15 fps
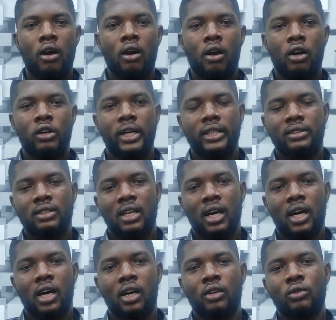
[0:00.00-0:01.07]
Alright,
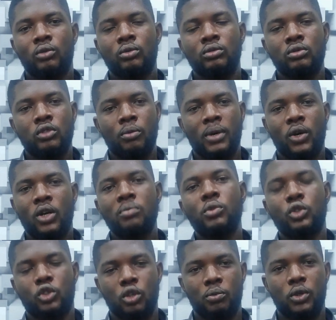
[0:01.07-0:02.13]
number 1
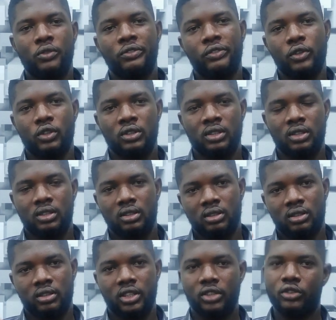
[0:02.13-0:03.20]
most common fault is
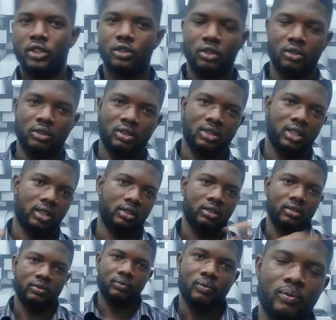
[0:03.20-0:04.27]
generator not
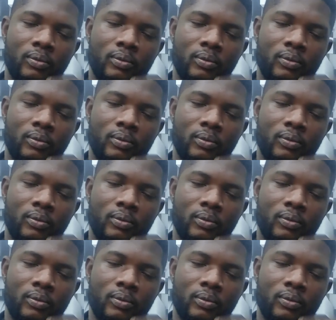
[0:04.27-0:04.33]
starting.